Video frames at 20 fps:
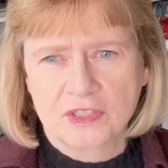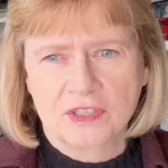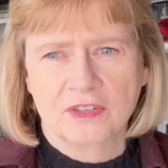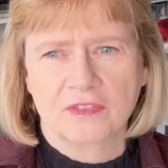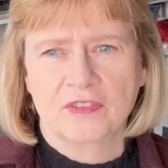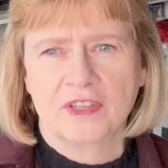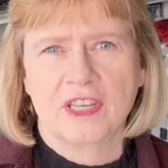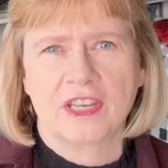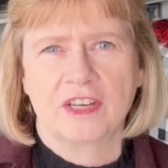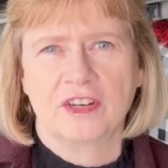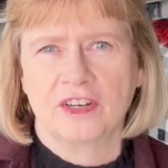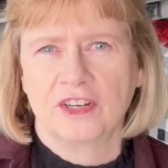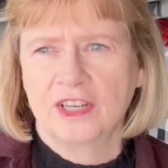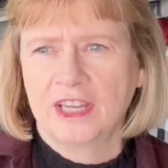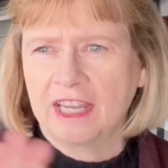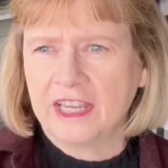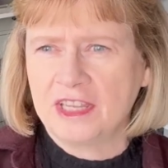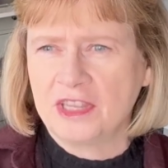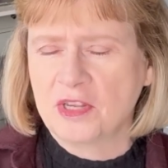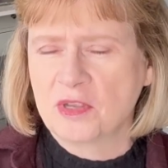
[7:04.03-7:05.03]
of the year,
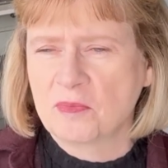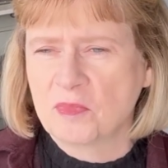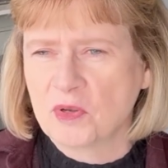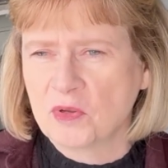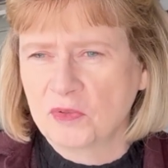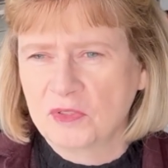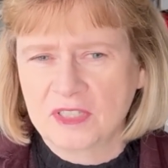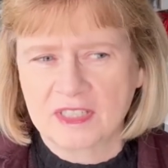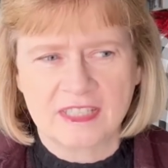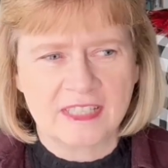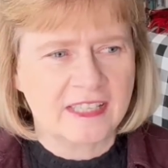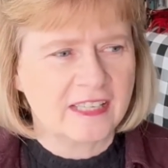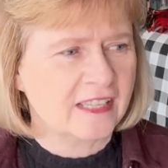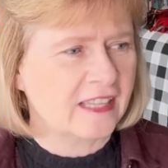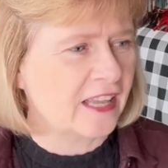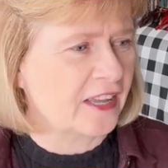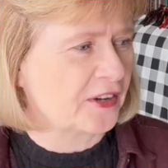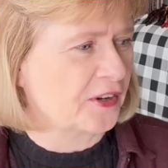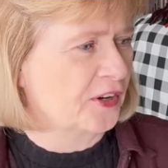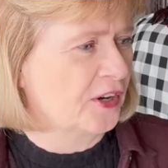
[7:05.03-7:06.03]
get in the mood to
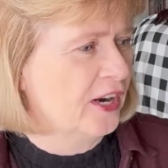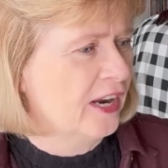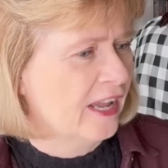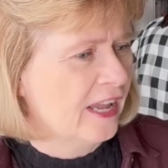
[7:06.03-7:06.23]
declutter.